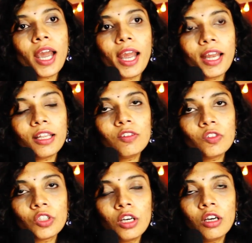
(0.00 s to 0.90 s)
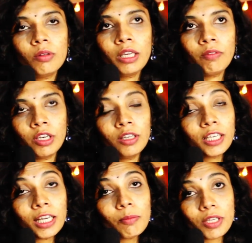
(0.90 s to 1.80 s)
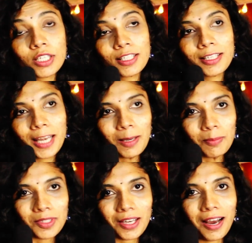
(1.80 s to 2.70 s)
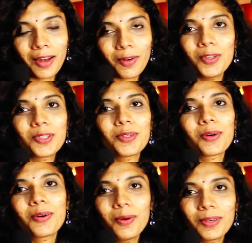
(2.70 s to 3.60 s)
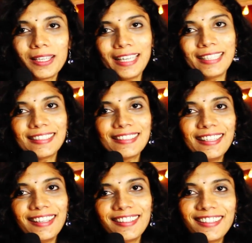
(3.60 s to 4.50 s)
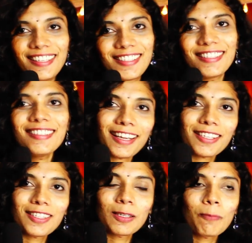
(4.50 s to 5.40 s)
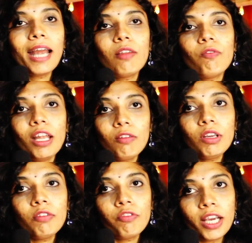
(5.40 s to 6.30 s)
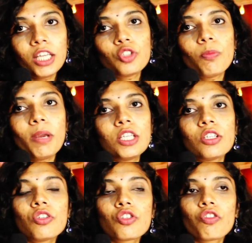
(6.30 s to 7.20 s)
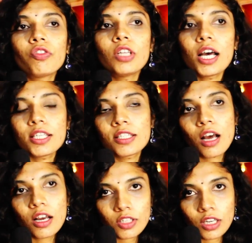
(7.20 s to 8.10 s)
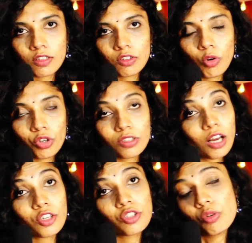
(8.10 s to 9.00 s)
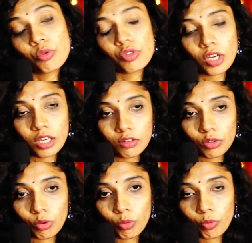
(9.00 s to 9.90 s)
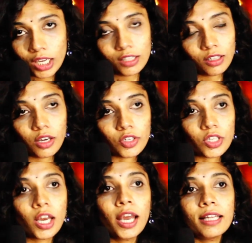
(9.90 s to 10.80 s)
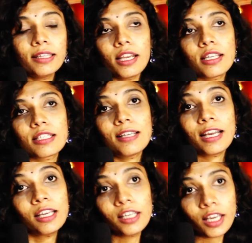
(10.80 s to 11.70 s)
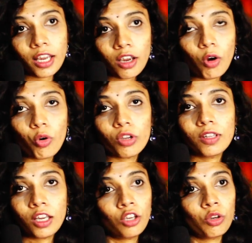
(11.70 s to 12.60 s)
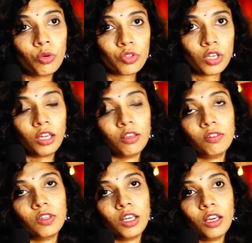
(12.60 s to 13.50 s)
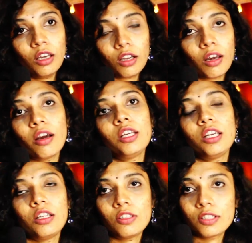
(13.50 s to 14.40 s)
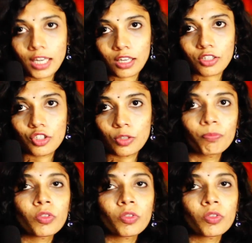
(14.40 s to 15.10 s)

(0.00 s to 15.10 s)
And even demons' names are also correlated in these texts. And when we find mentions of dasas or dasyus in the Vedas, there is dahi or dahyus in the Iranian texts.